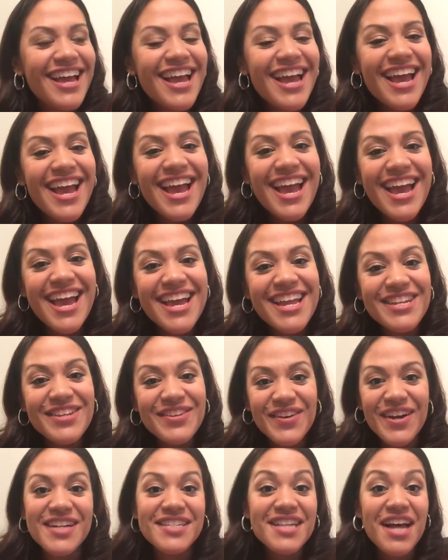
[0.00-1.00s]
And you
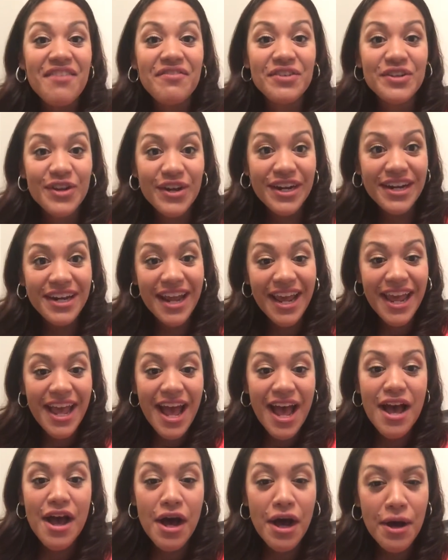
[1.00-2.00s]
guys have a great night.
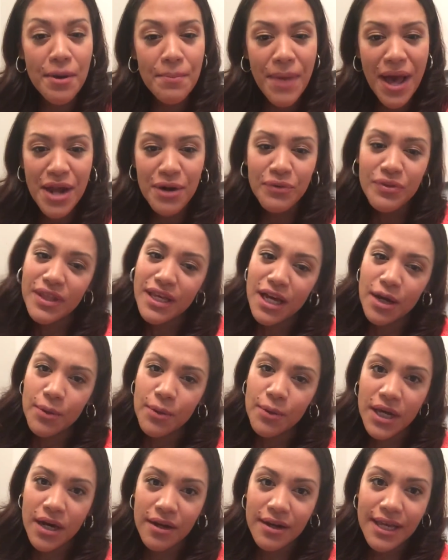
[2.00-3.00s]
I don't think I'll be
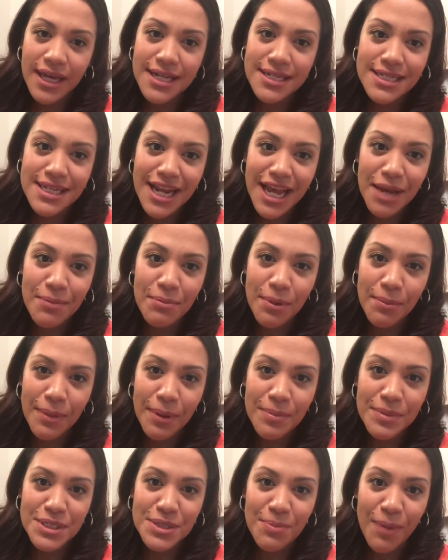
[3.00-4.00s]
on again tonight, but maybe
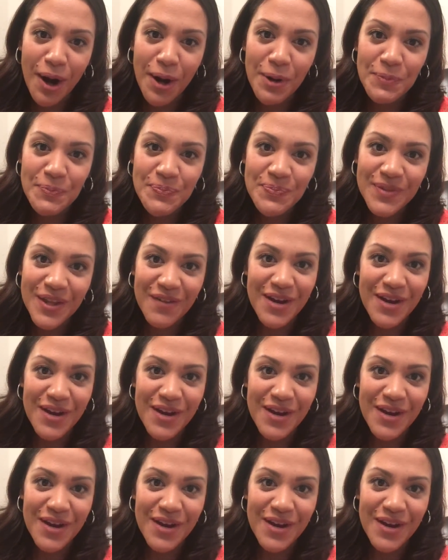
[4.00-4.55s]
tomorrow. All right.